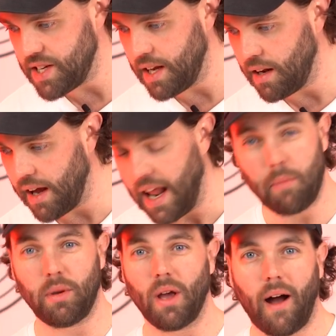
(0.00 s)
it an
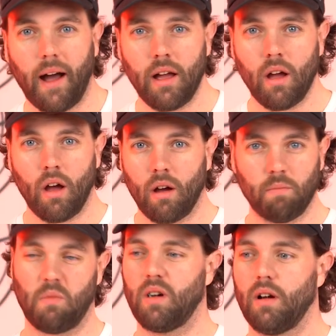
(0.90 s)
API,
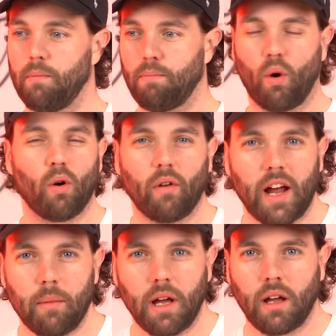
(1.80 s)

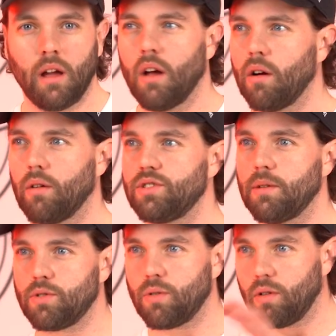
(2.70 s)
programming, or
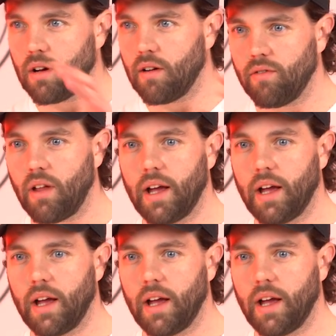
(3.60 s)
some sort of